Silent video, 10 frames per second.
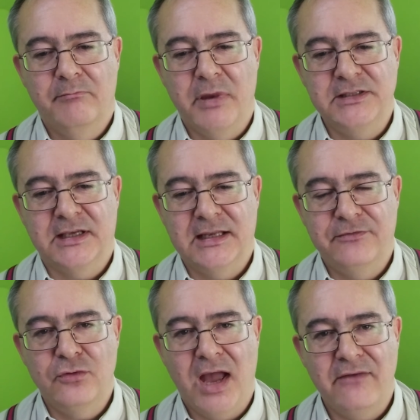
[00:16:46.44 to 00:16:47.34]
Basically,
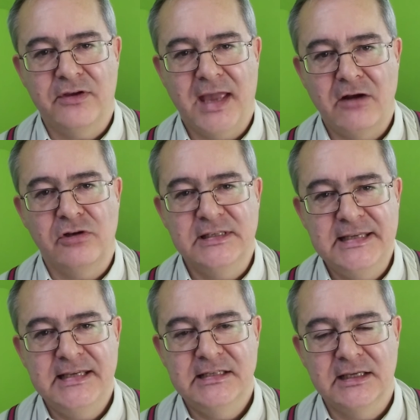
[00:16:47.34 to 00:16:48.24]
if you have a
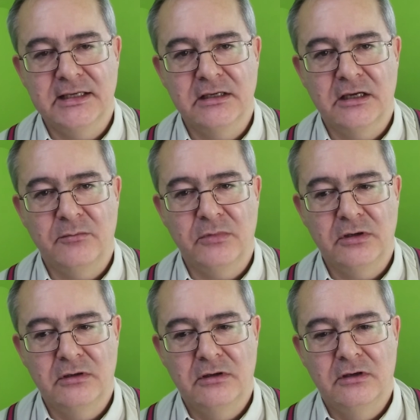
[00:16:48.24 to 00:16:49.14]
guaranteed income,
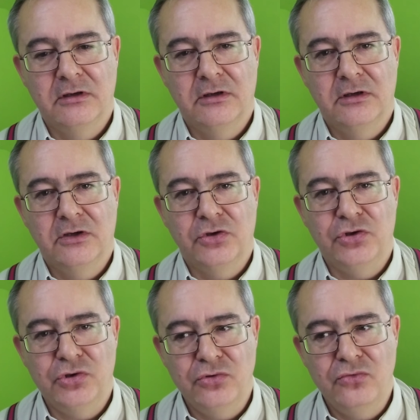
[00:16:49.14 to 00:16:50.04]

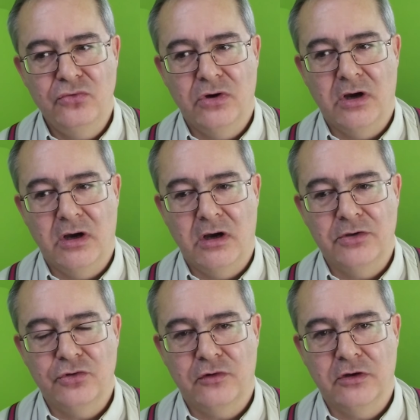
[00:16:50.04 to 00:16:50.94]
you are
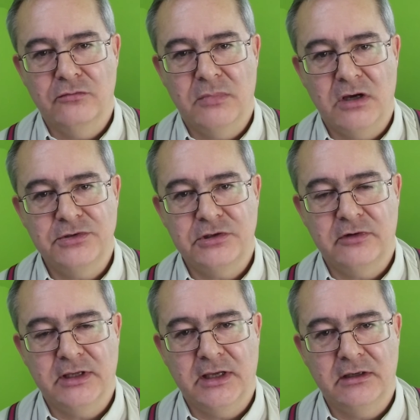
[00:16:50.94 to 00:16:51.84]
your own
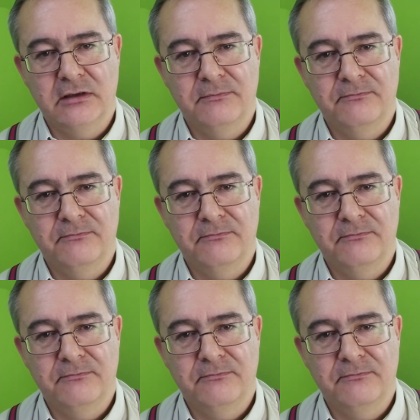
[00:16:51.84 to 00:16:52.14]
master again.